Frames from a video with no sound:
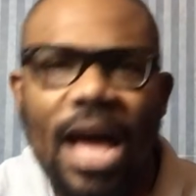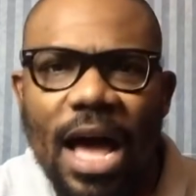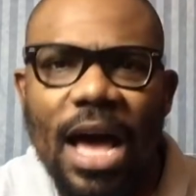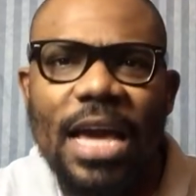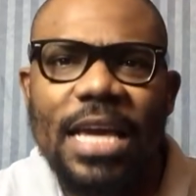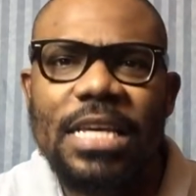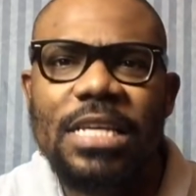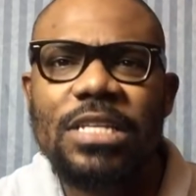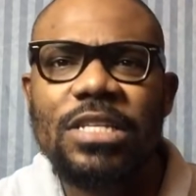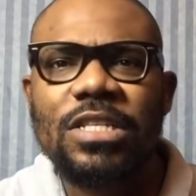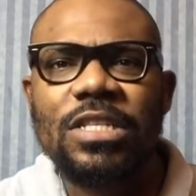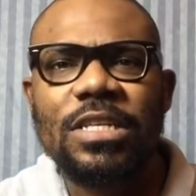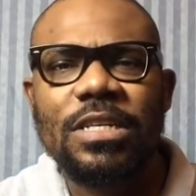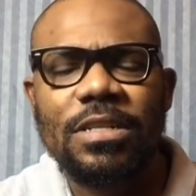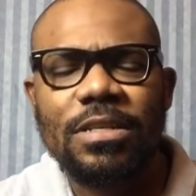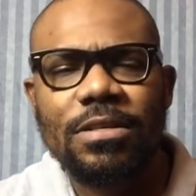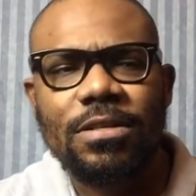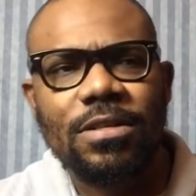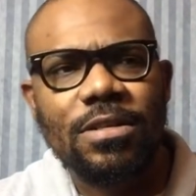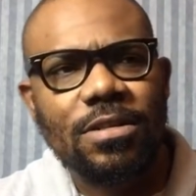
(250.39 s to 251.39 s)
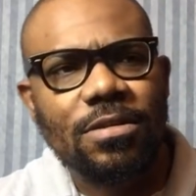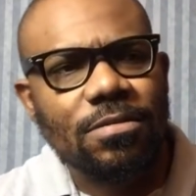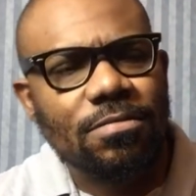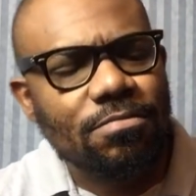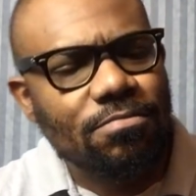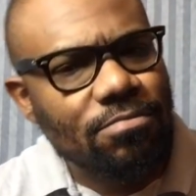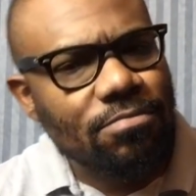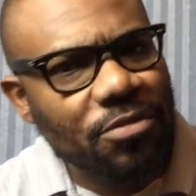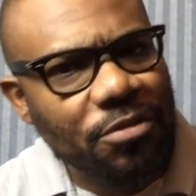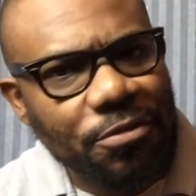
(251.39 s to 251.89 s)
lies, and
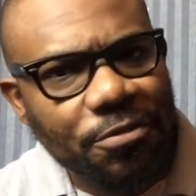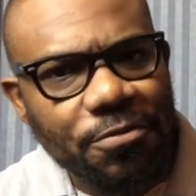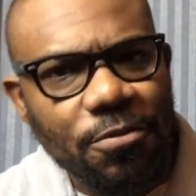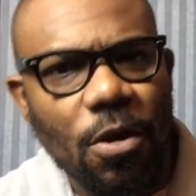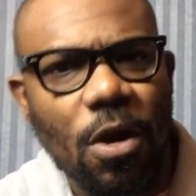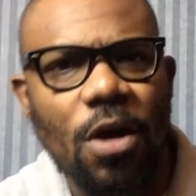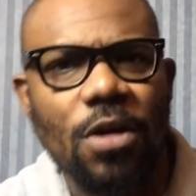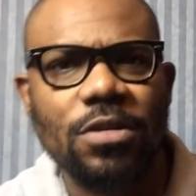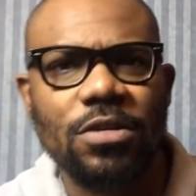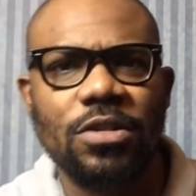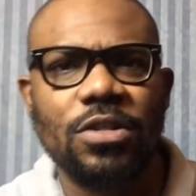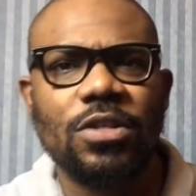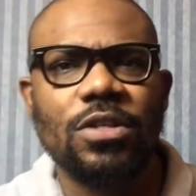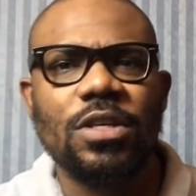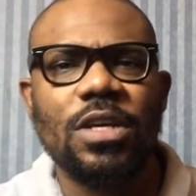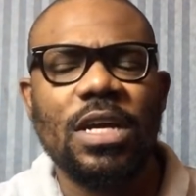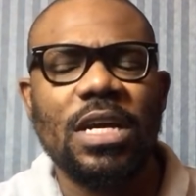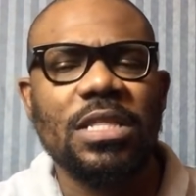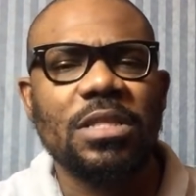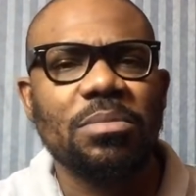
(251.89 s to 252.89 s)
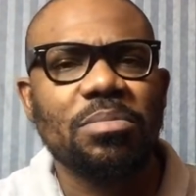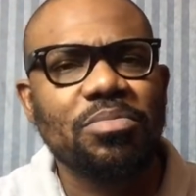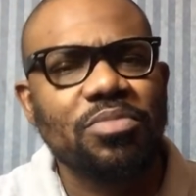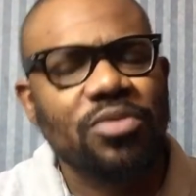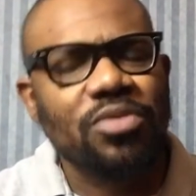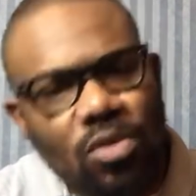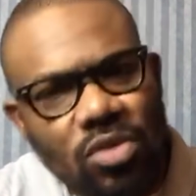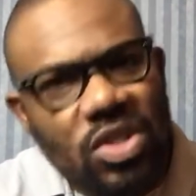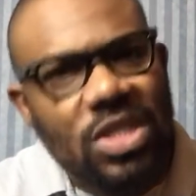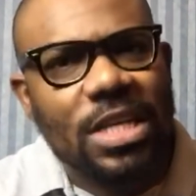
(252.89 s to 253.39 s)
frauds
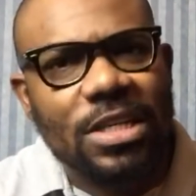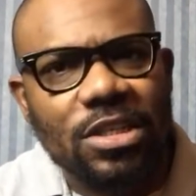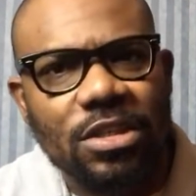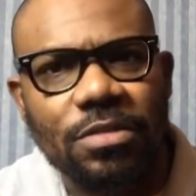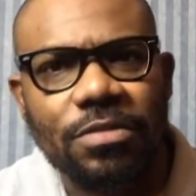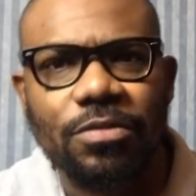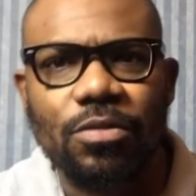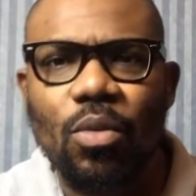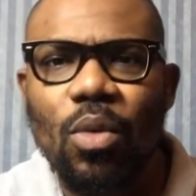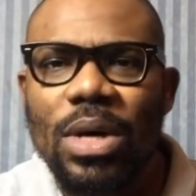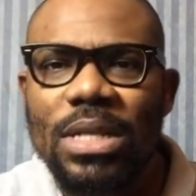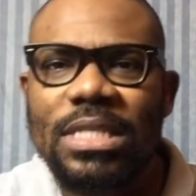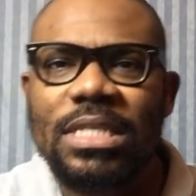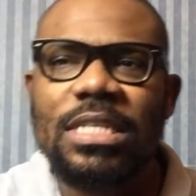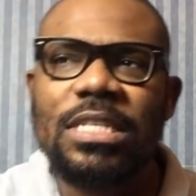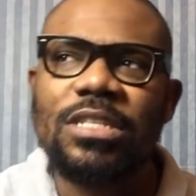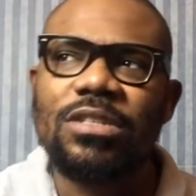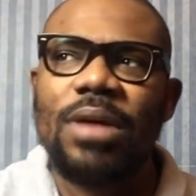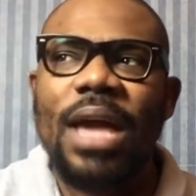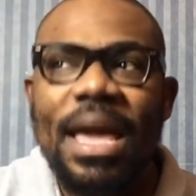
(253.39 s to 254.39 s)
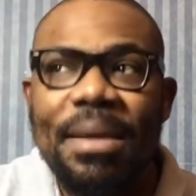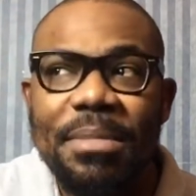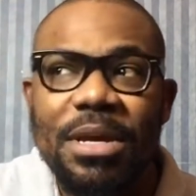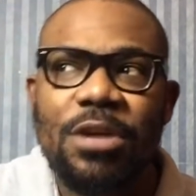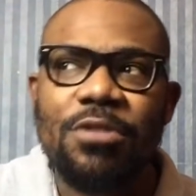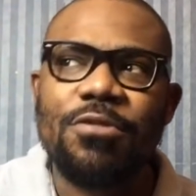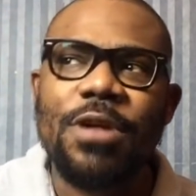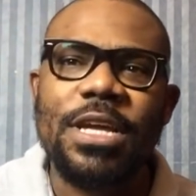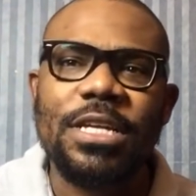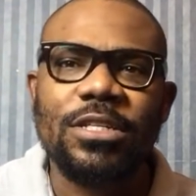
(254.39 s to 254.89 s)
in the process of wanting
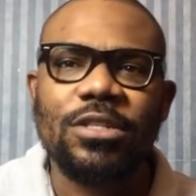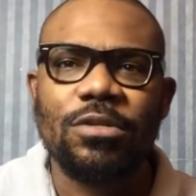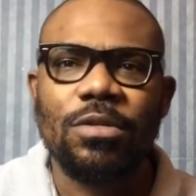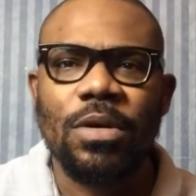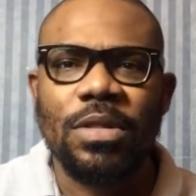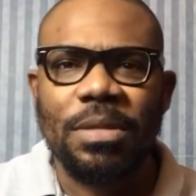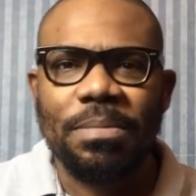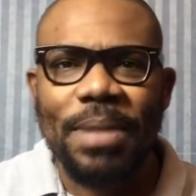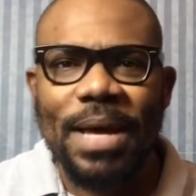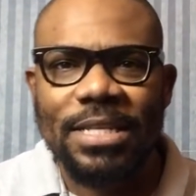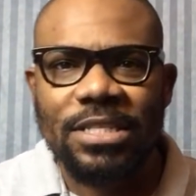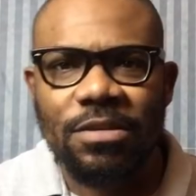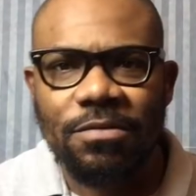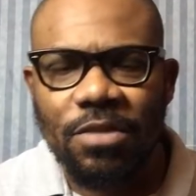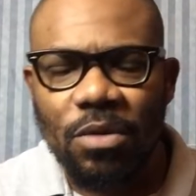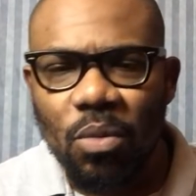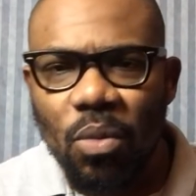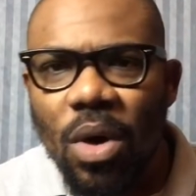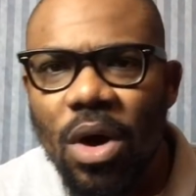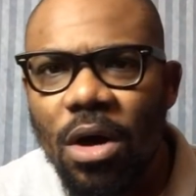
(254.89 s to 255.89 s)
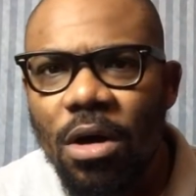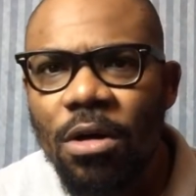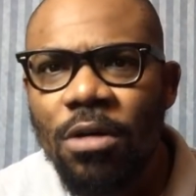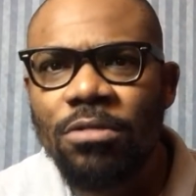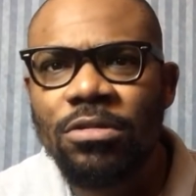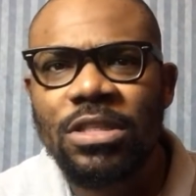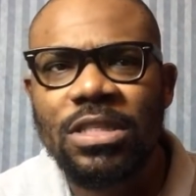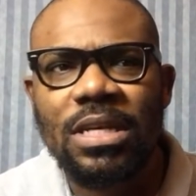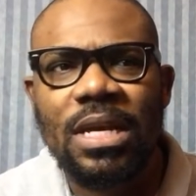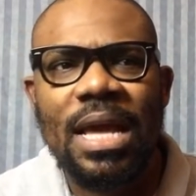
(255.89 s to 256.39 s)
to emigrate to other parts of the
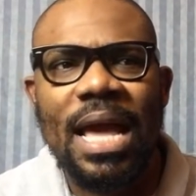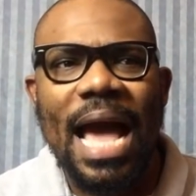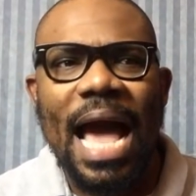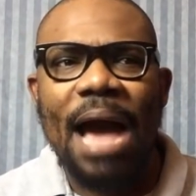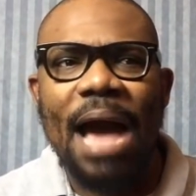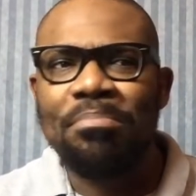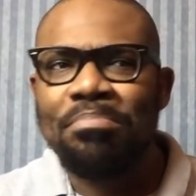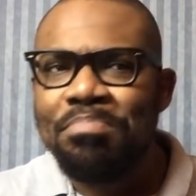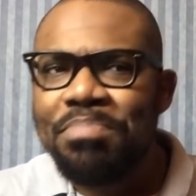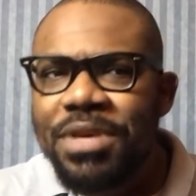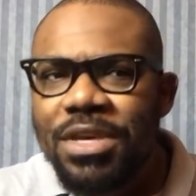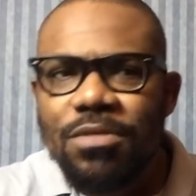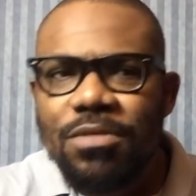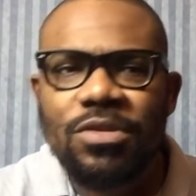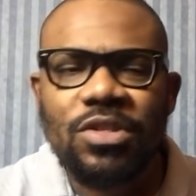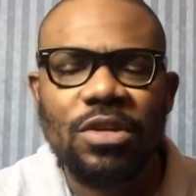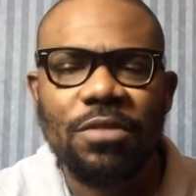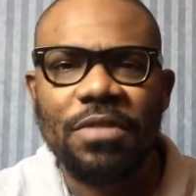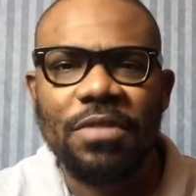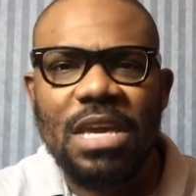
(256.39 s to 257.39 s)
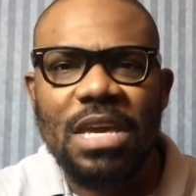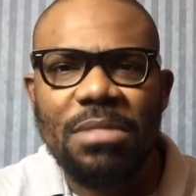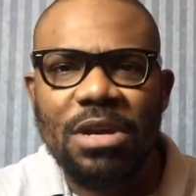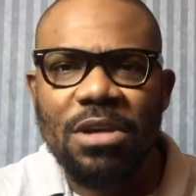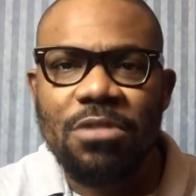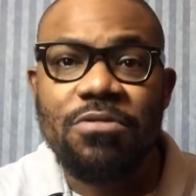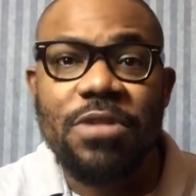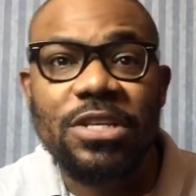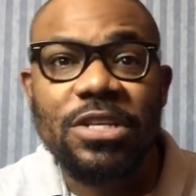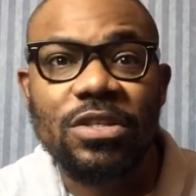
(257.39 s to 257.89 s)
world, abuse of
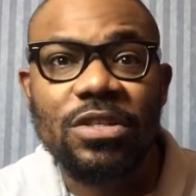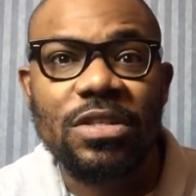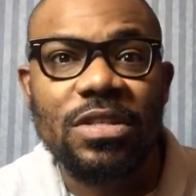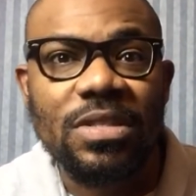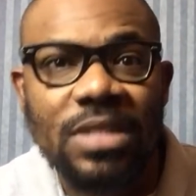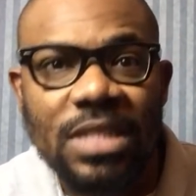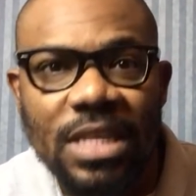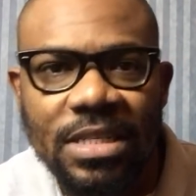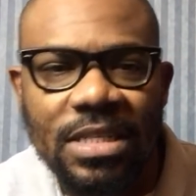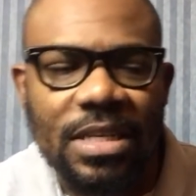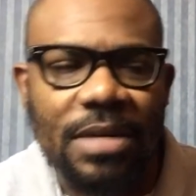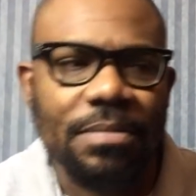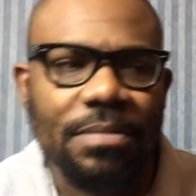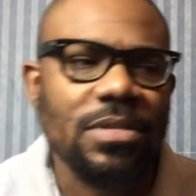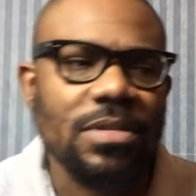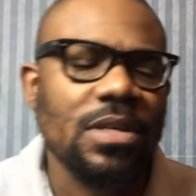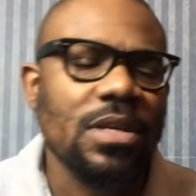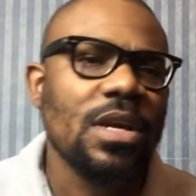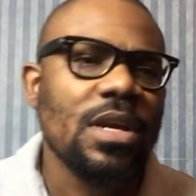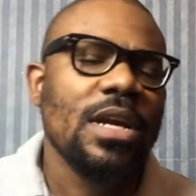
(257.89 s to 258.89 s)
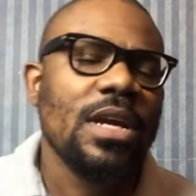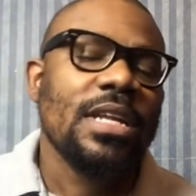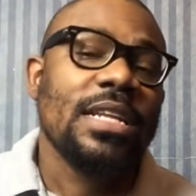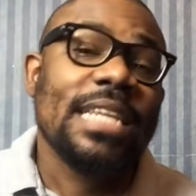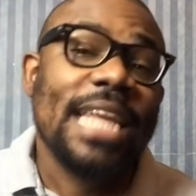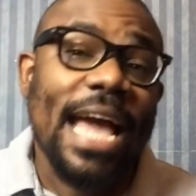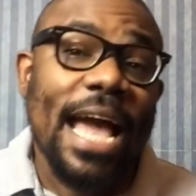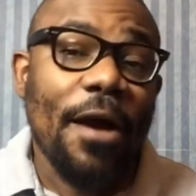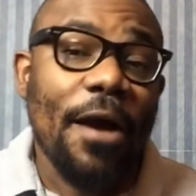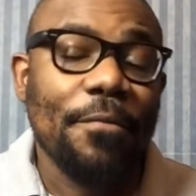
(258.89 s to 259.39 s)
immigration system.
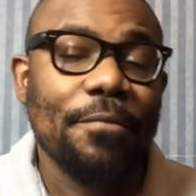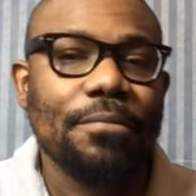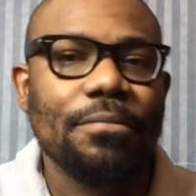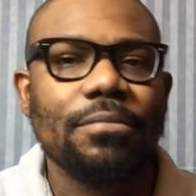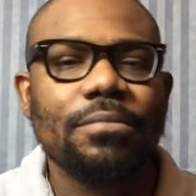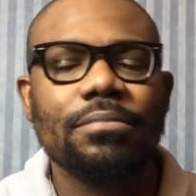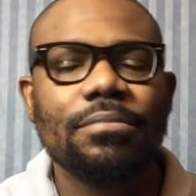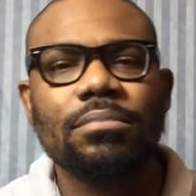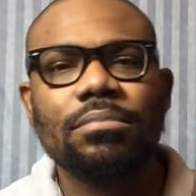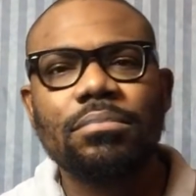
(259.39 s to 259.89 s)
Now,